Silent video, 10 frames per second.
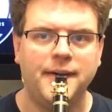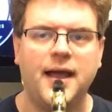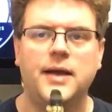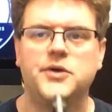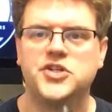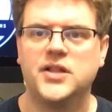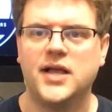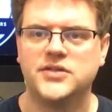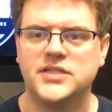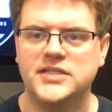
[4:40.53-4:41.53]
which
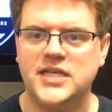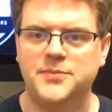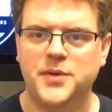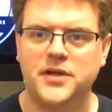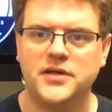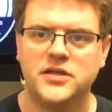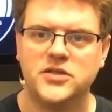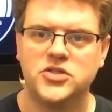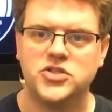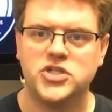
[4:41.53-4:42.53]
allows a deep
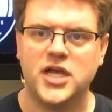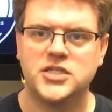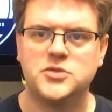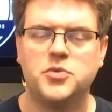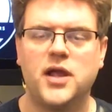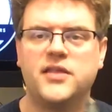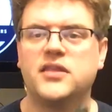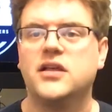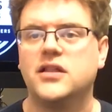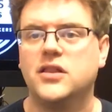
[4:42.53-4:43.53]
chest breath,
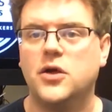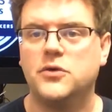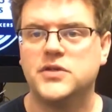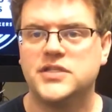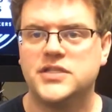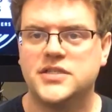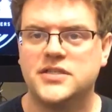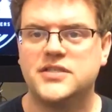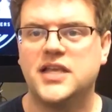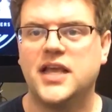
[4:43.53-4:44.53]
low
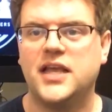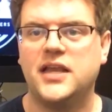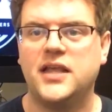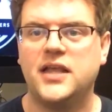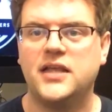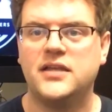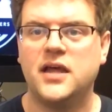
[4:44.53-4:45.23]
resistance, and it